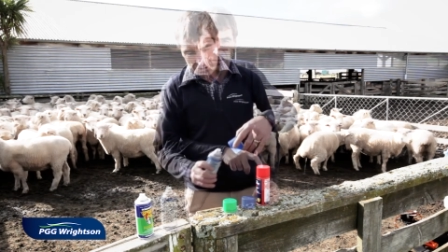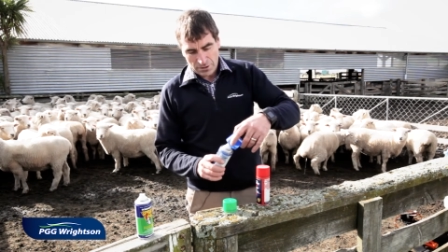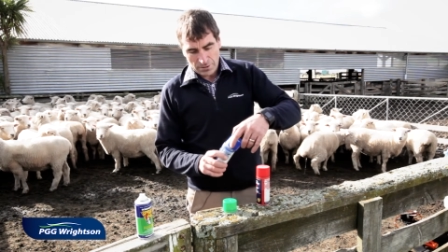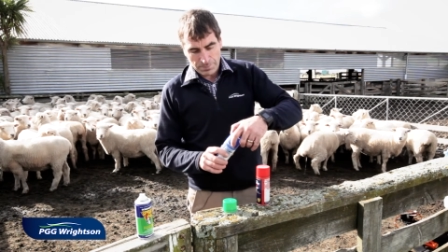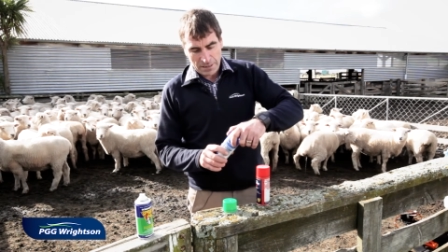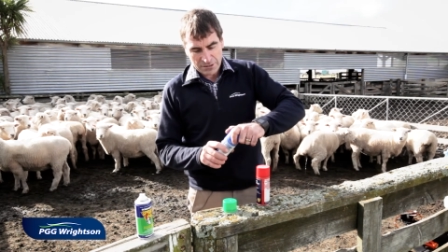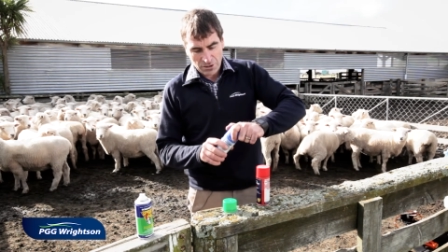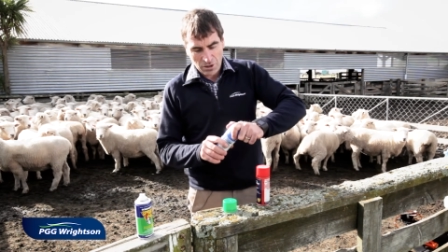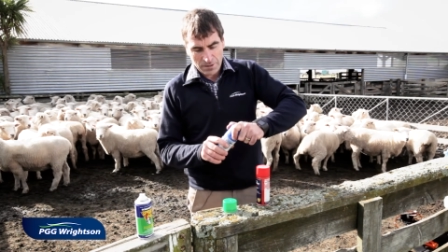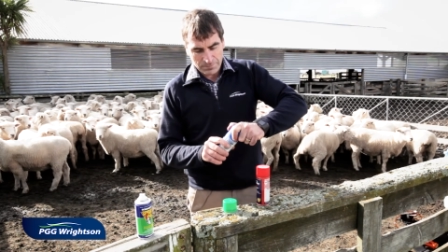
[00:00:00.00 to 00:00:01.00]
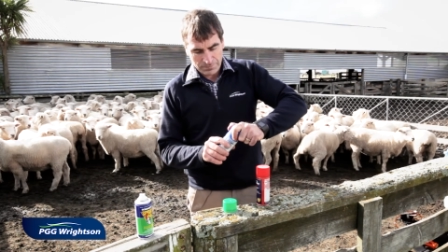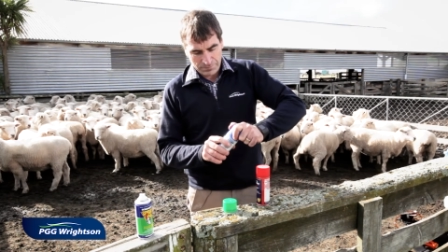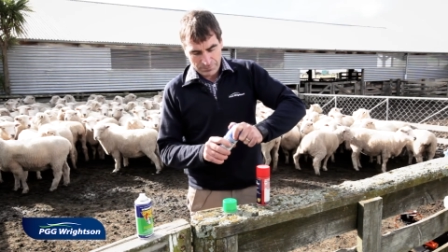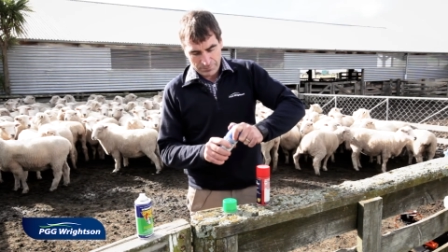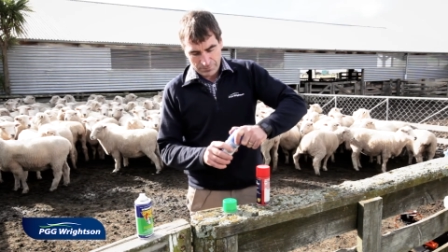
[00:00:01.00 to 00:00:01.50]
The best time
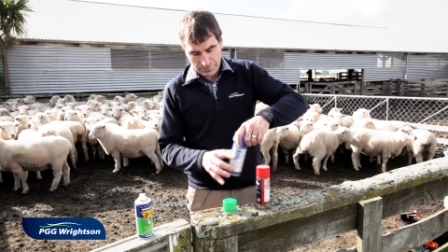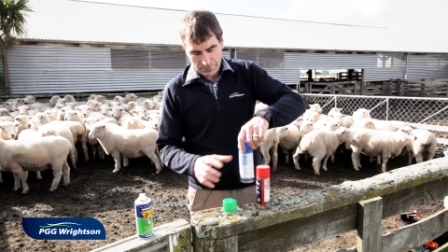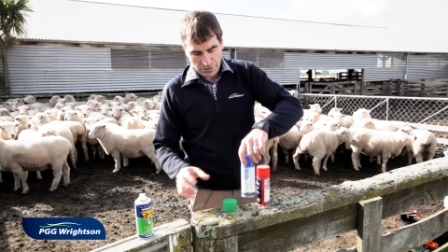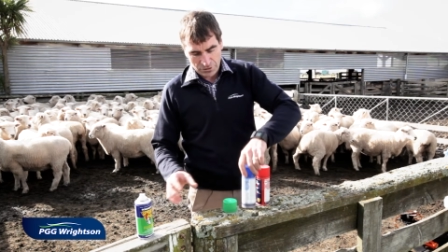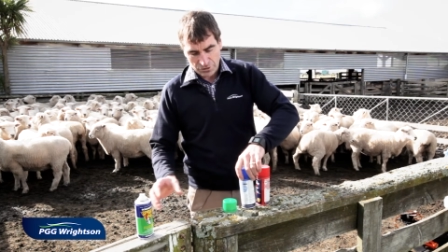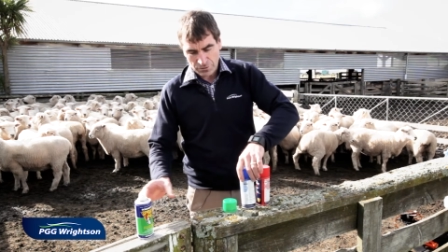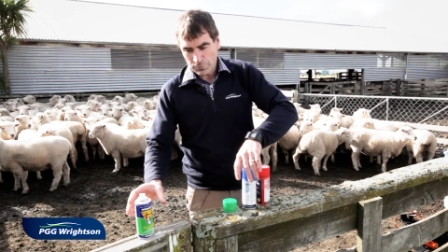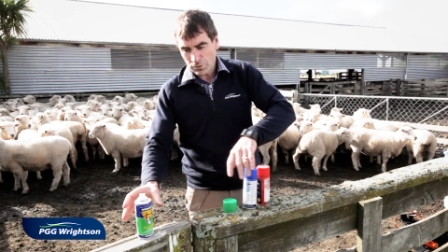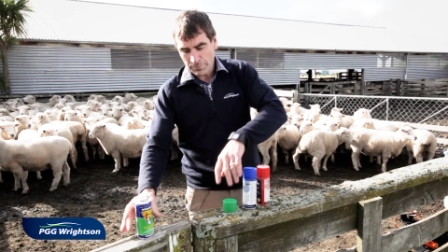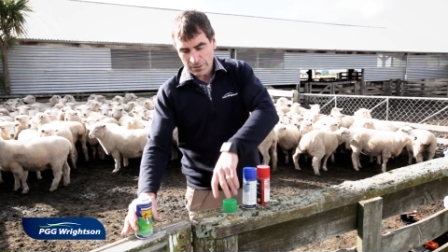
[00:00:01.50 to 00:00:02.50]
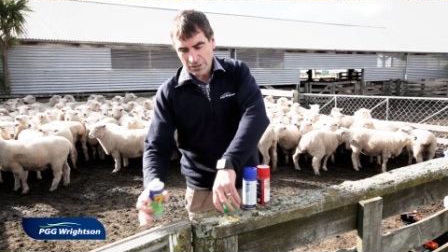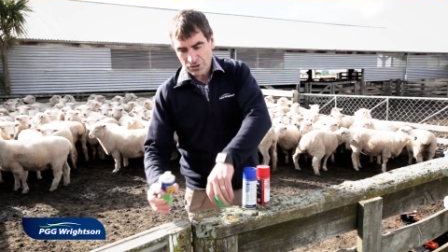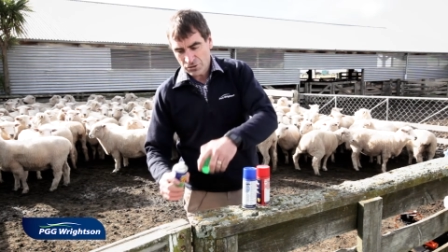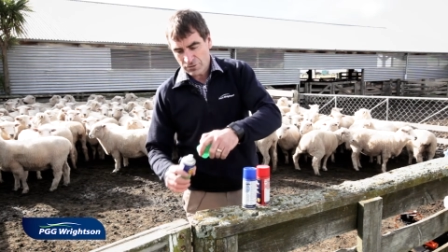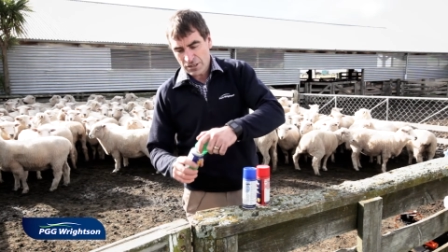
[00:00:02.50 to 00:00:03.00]
to use a triple
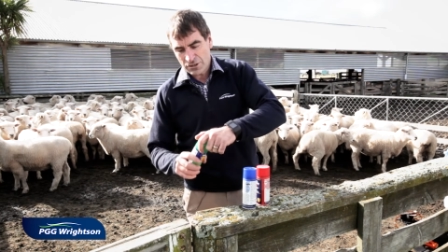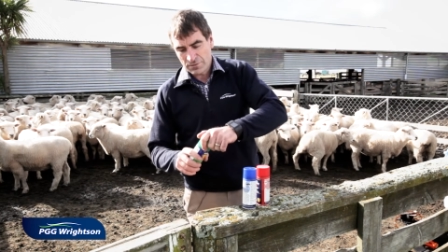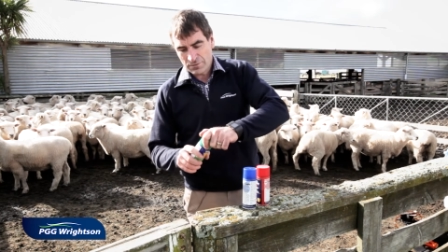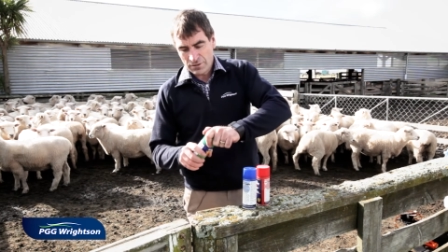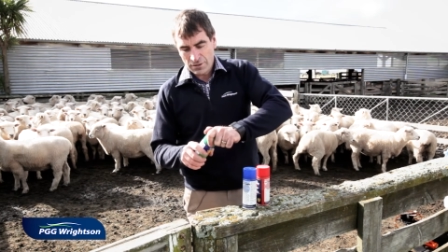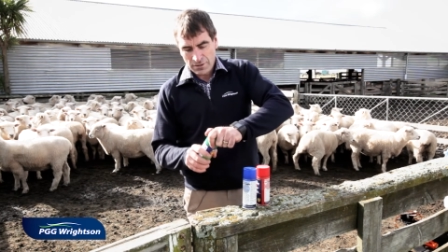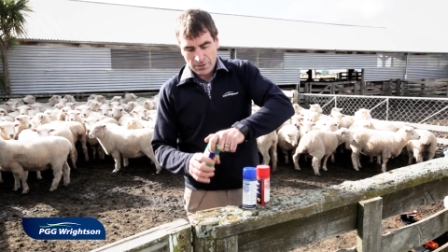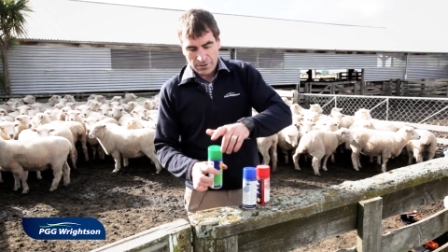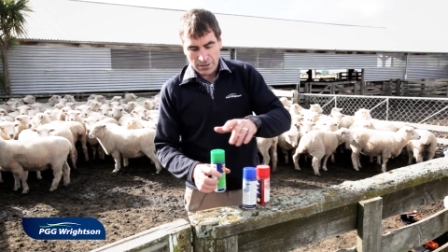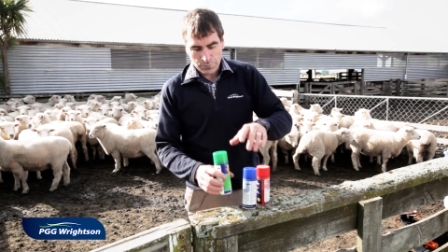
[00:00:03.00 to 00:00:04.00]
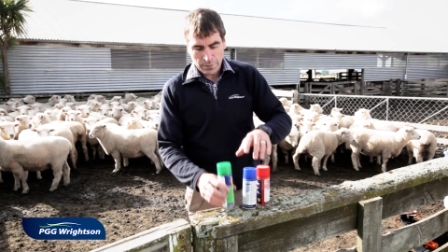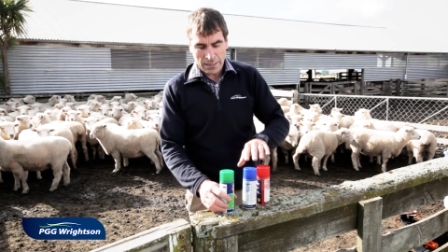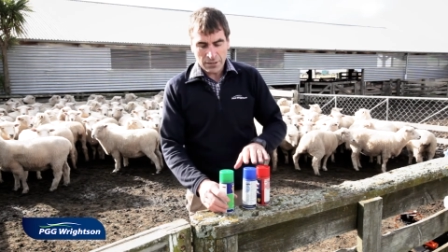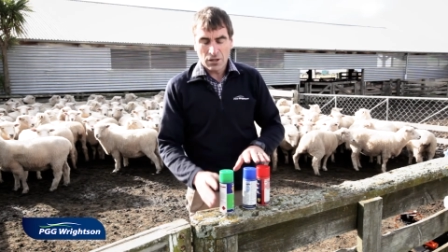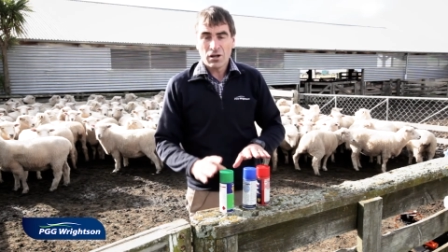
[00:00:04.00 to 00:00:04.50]
combination drench is when